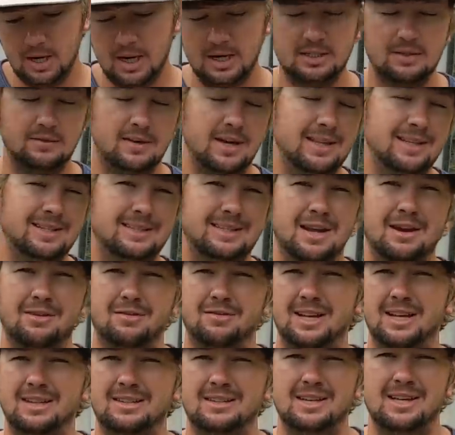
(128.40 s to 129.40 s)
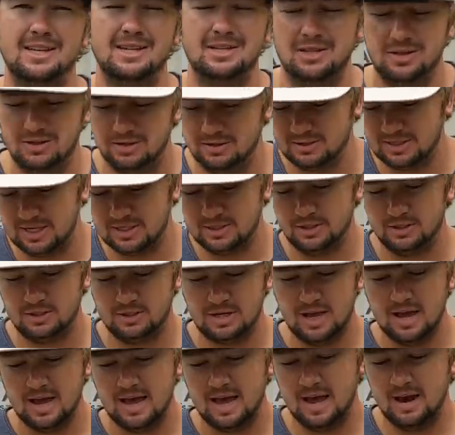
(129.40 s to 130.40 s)
box. I've had this thing for like 10 years. I
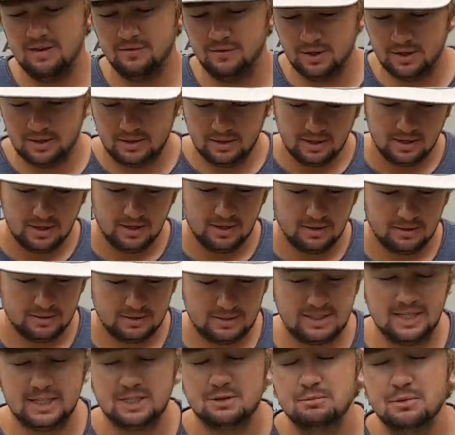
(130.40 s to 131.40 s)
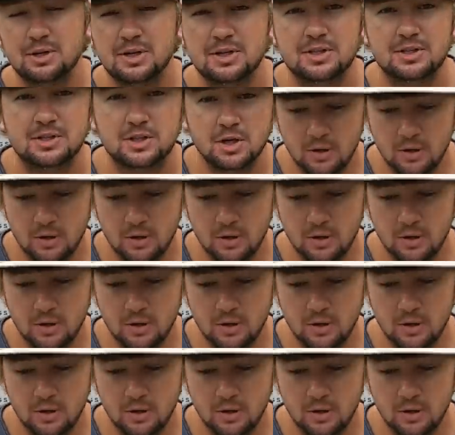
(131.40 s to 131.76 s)
just, every 6 months or